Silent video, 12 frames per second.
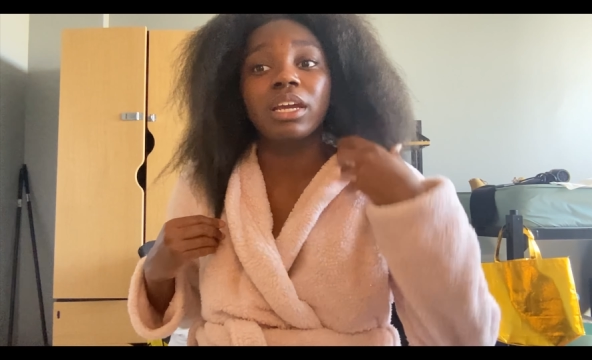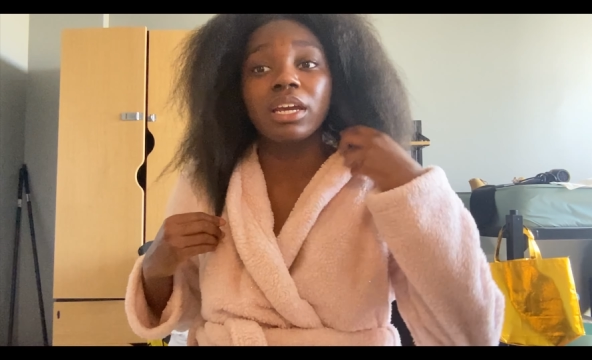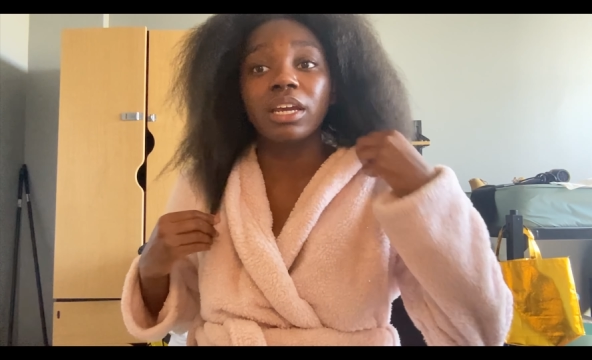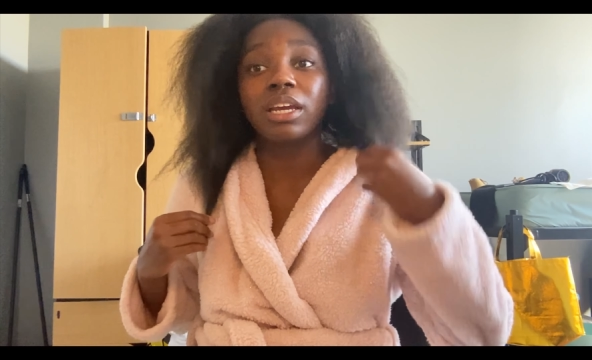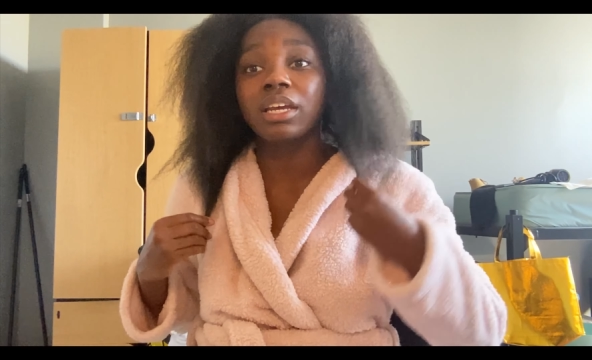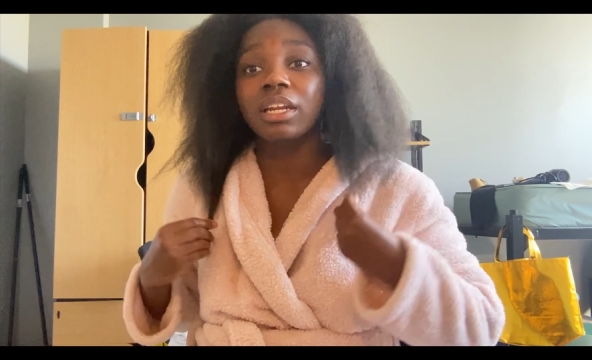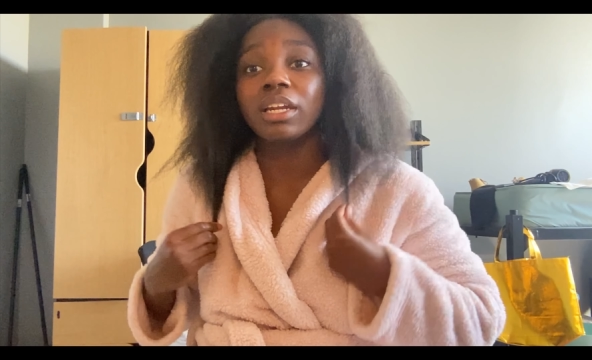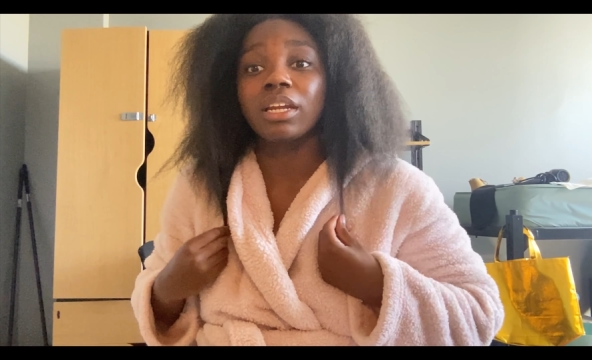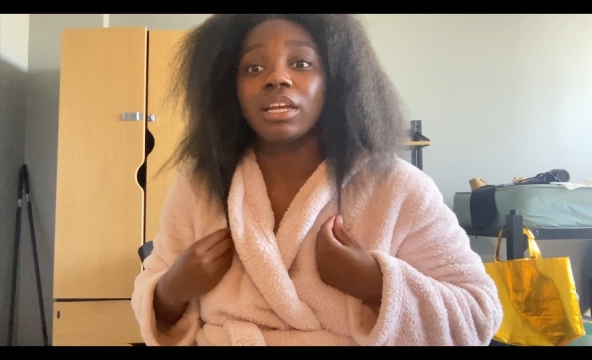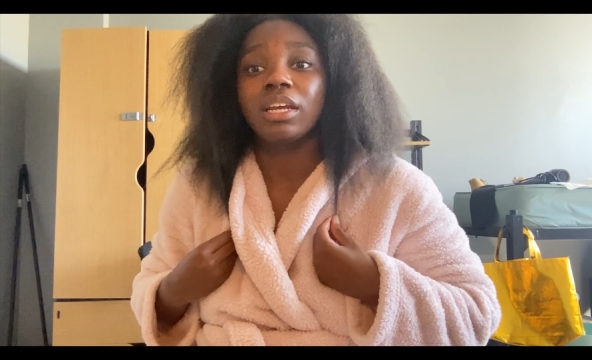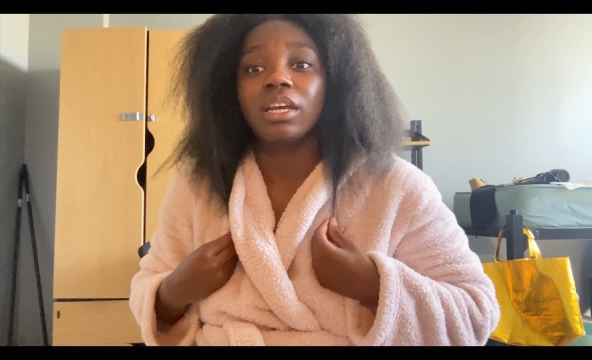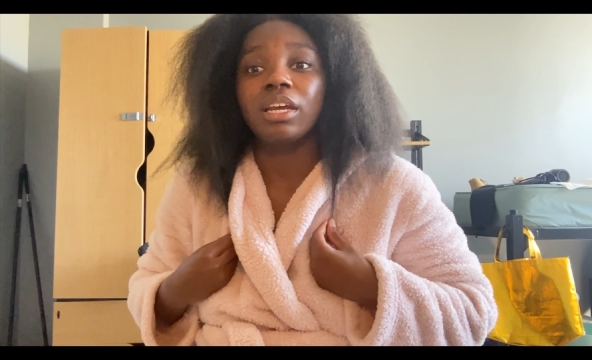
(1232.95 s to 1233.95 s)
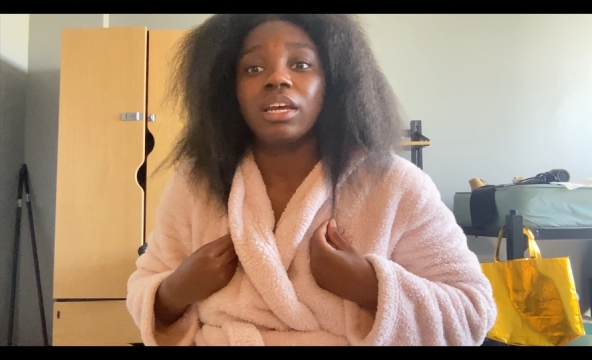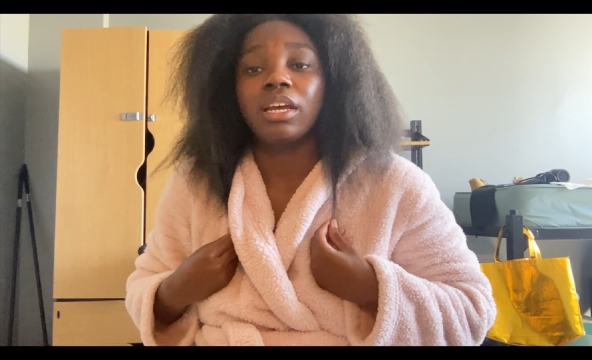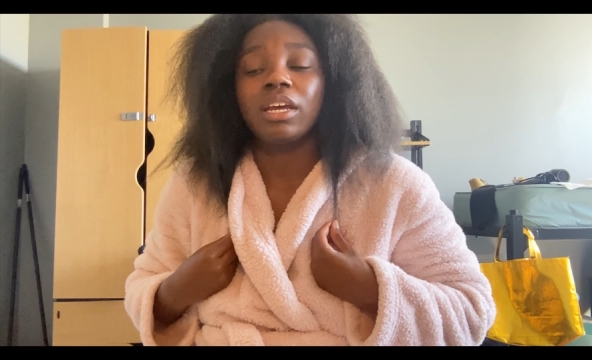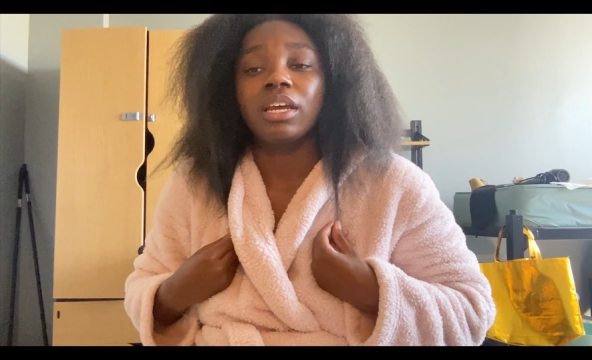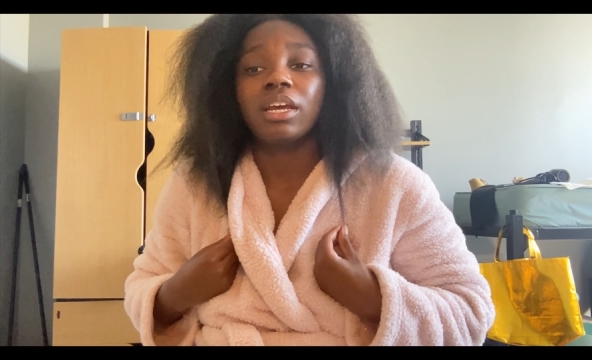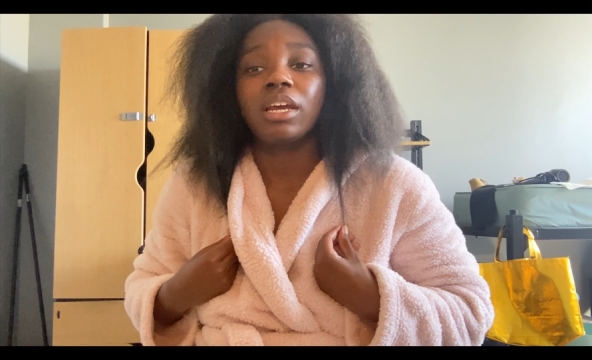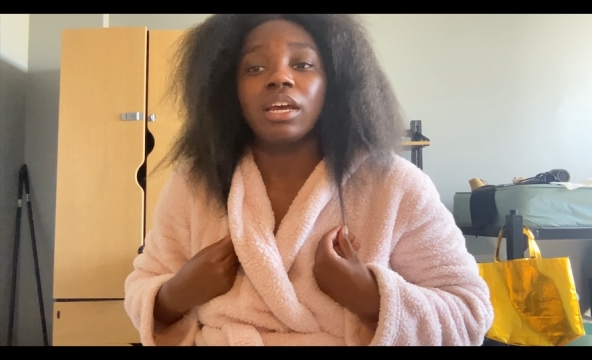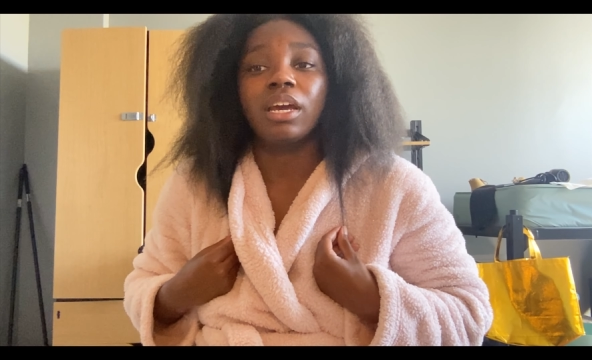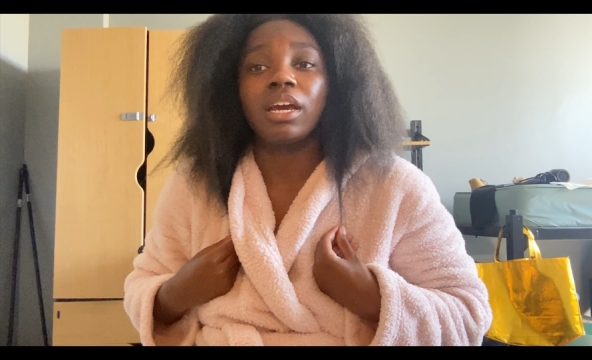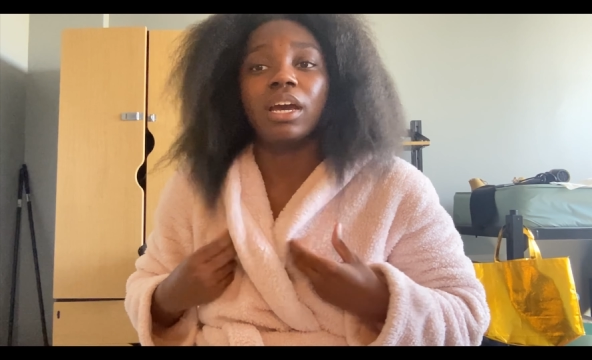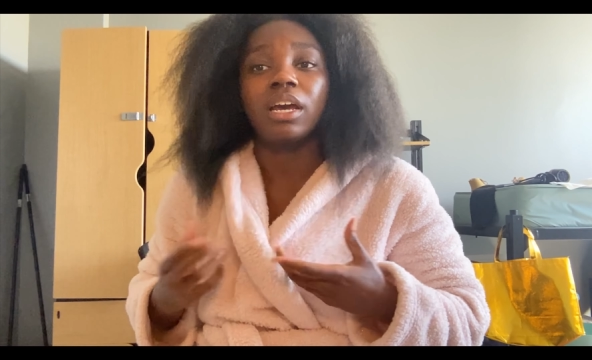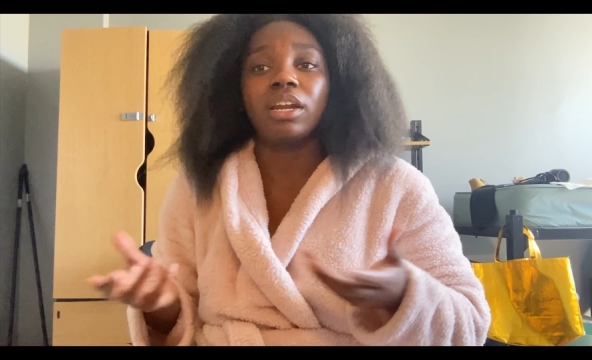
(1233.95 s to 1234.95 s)
and
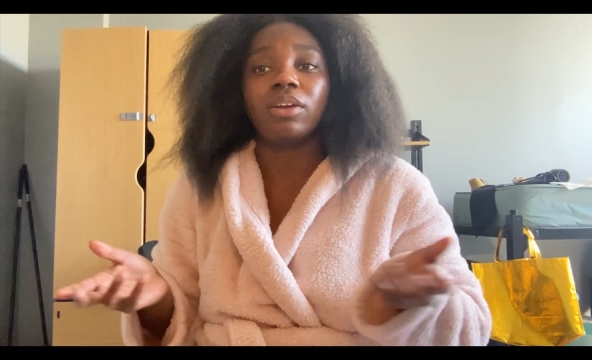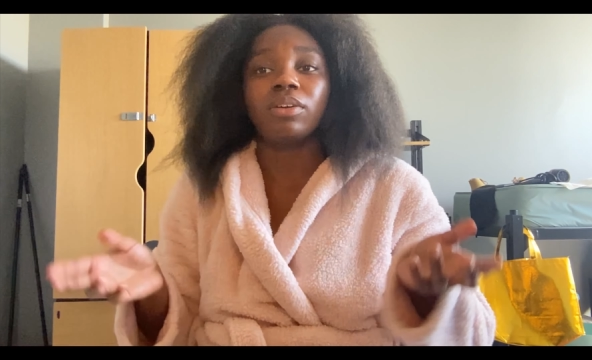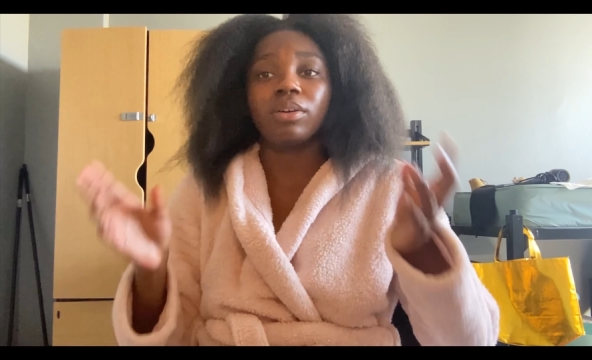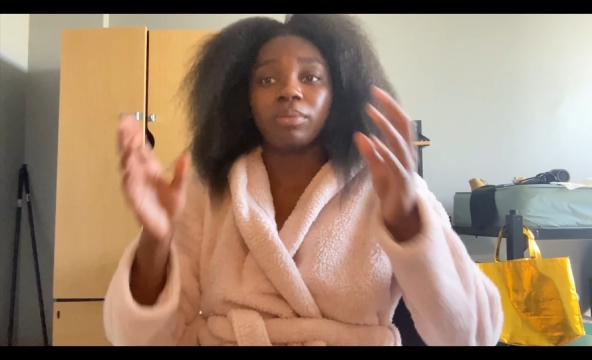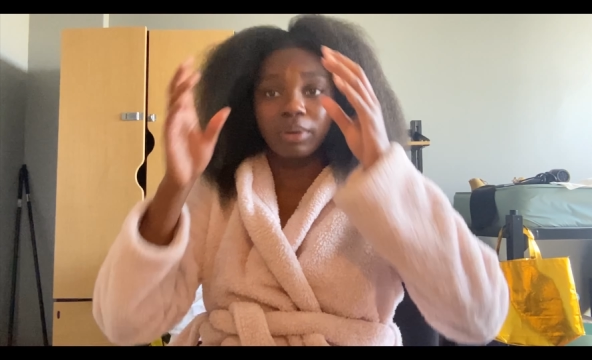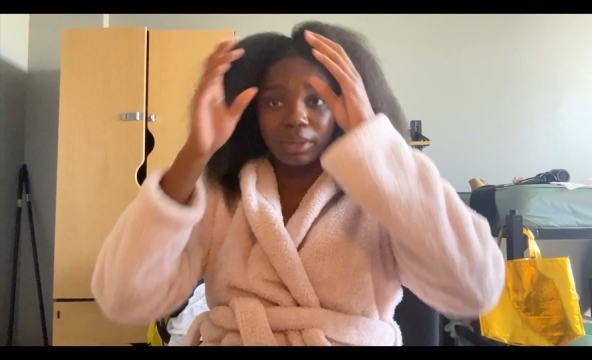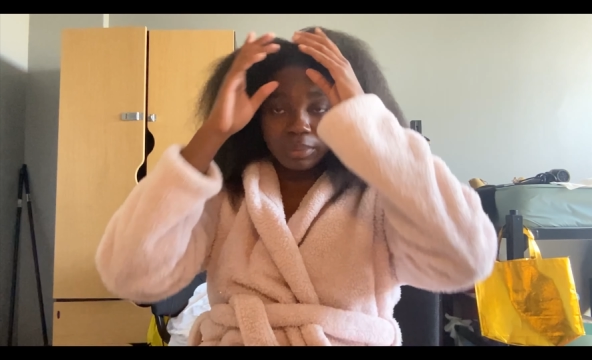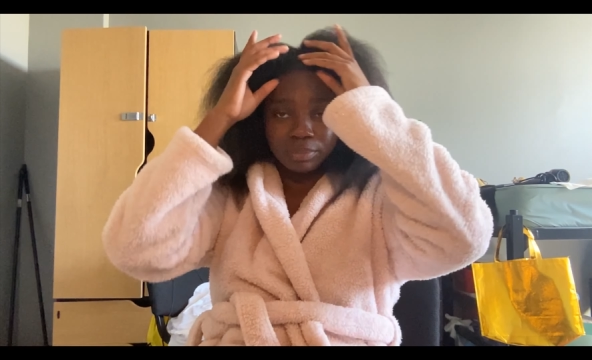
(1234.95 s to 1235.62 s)
I don't know why.